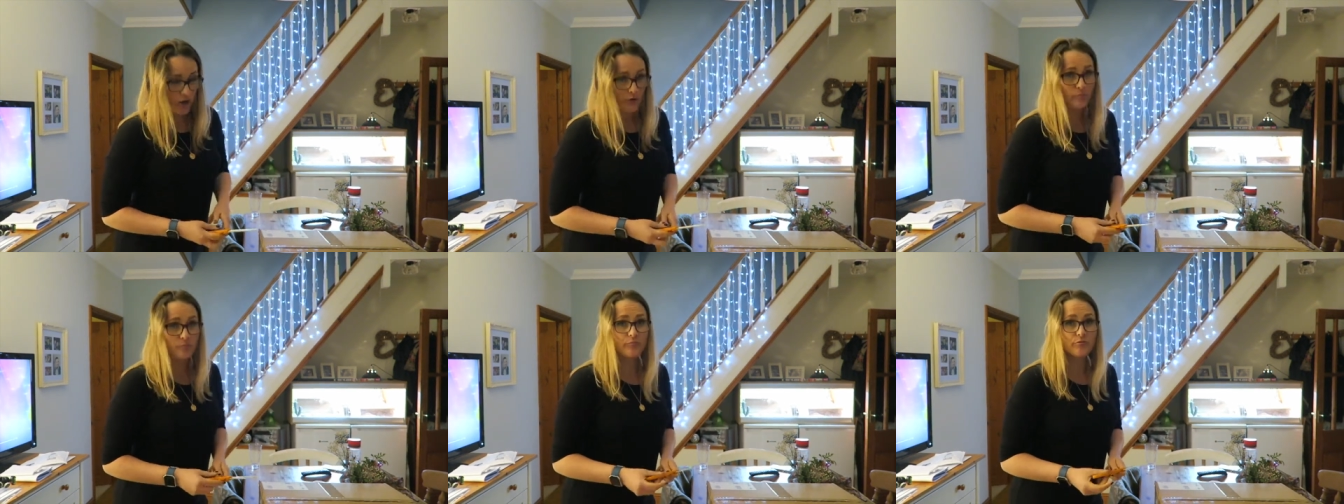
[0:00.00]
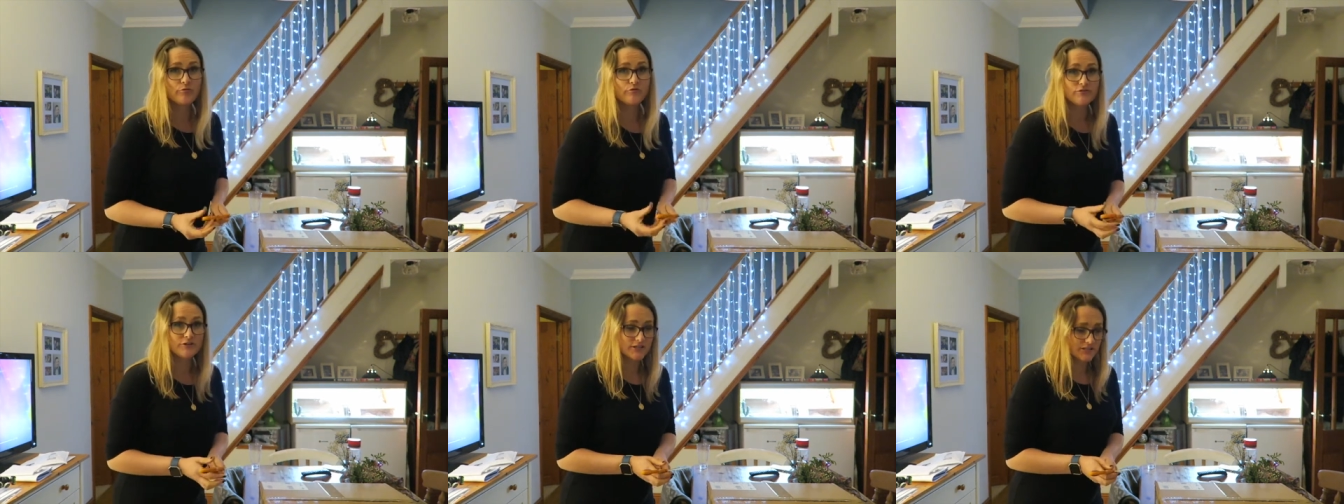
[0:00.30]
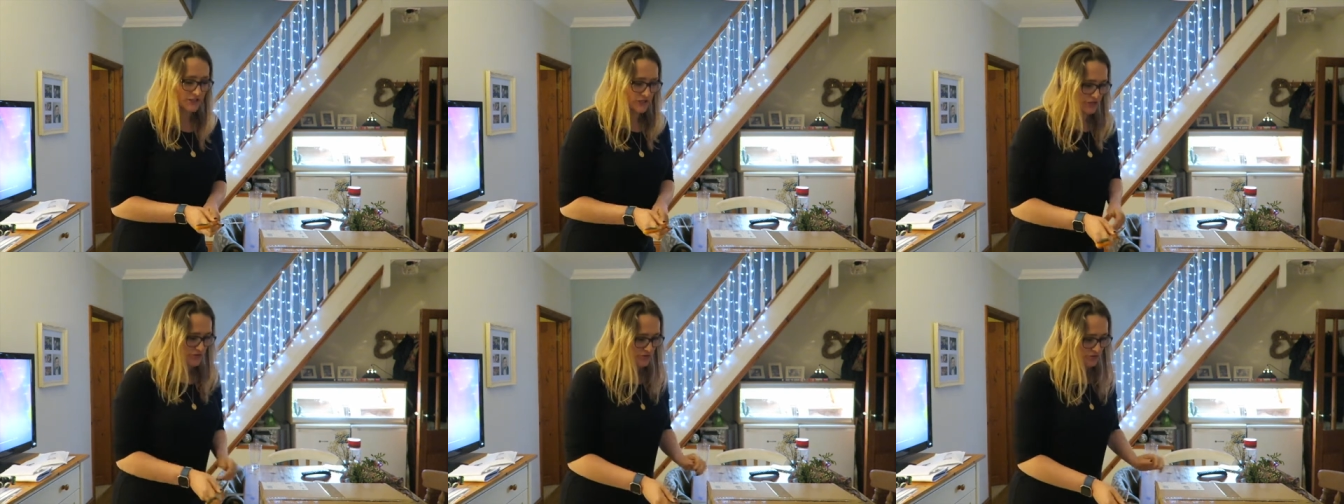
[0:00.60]
I'm
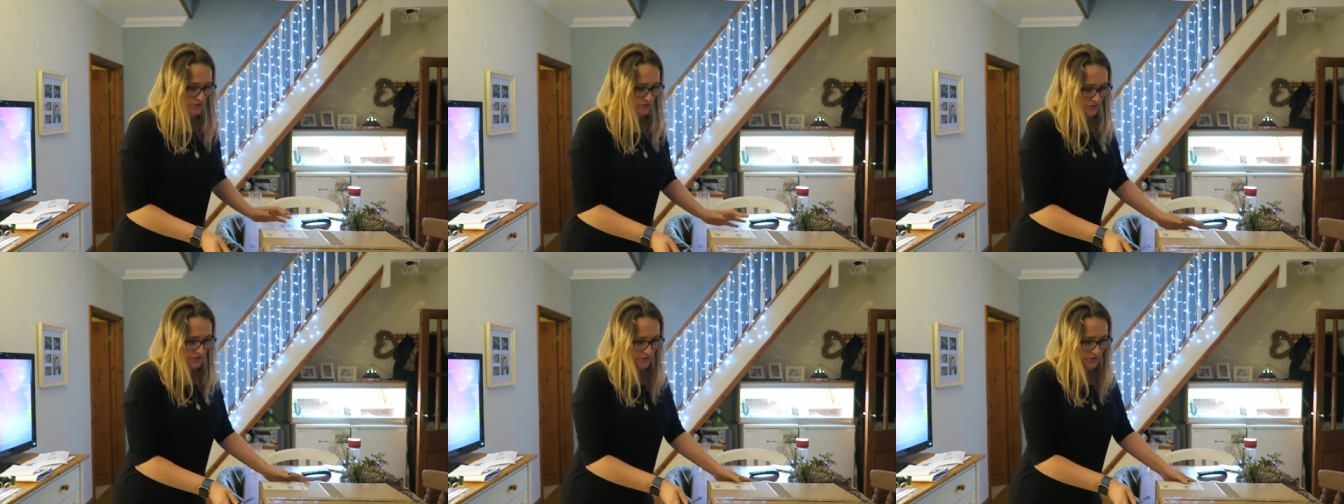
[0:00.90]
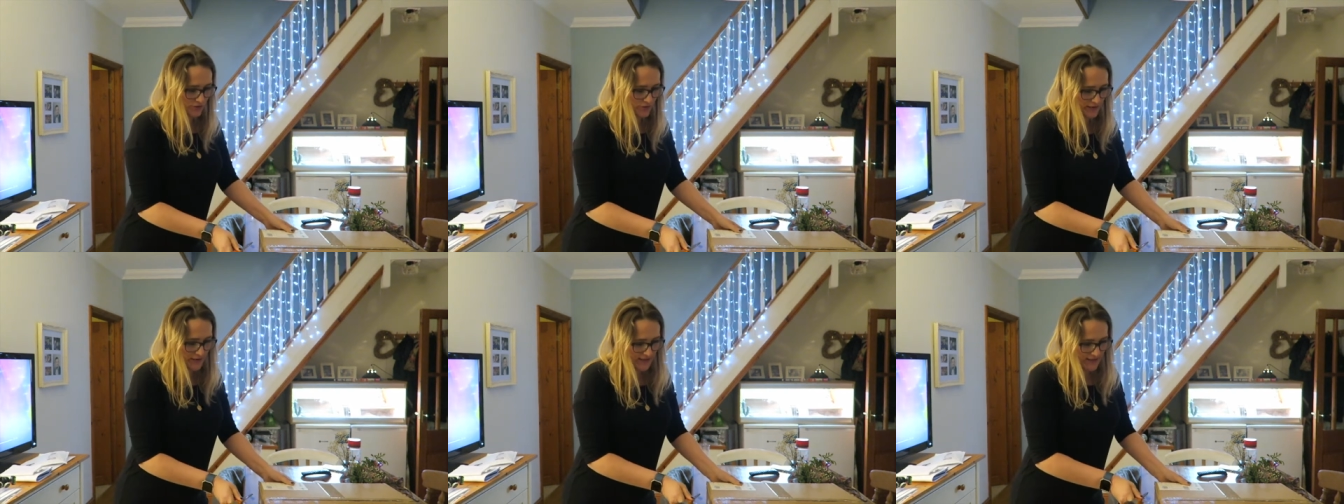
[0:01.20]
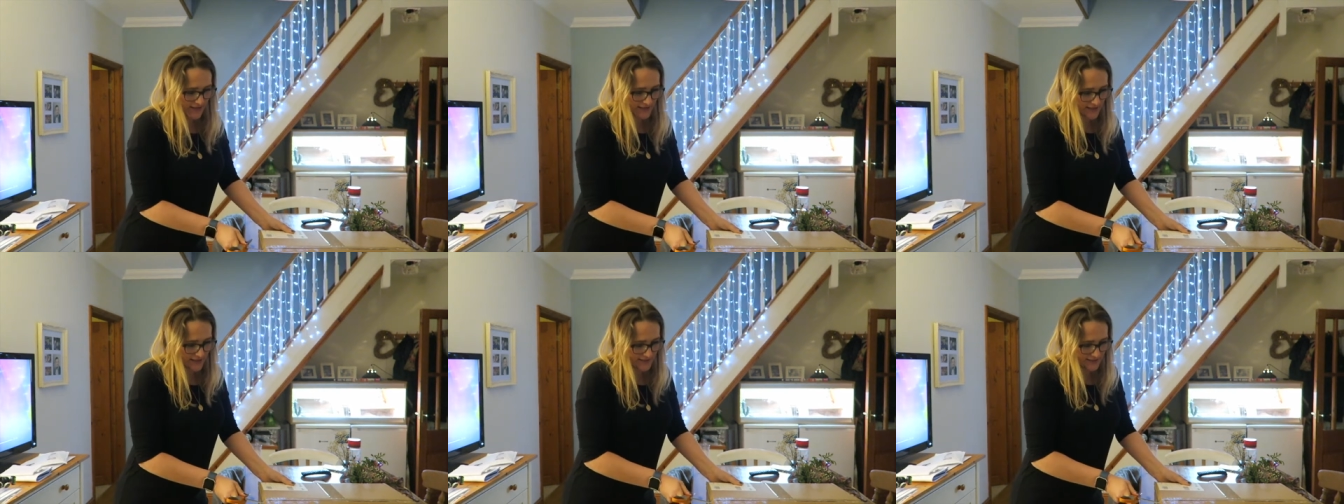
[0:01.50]
pretty sure
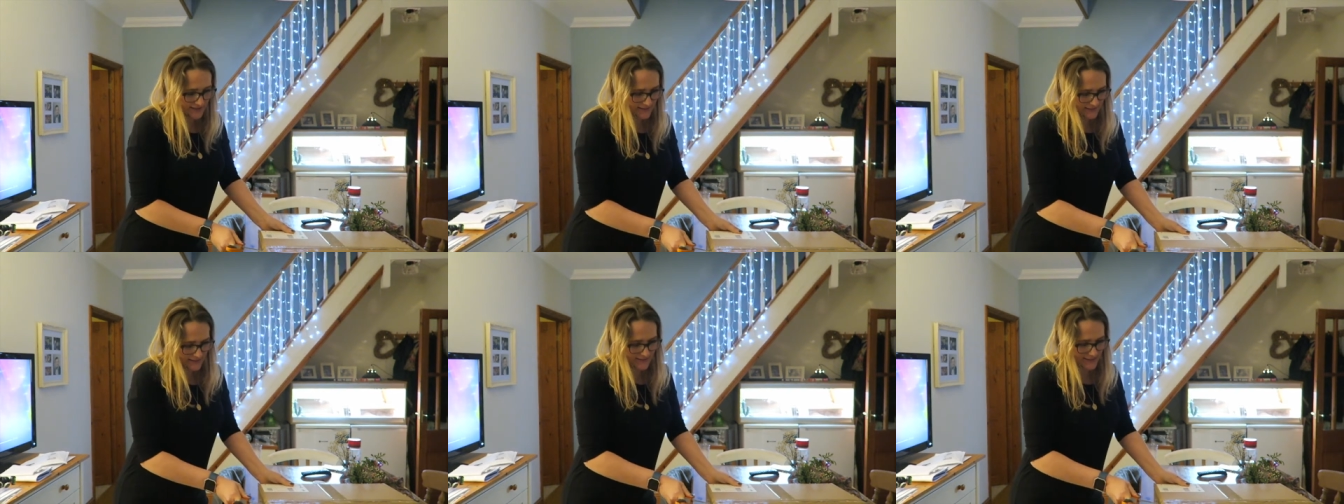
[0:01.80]
it is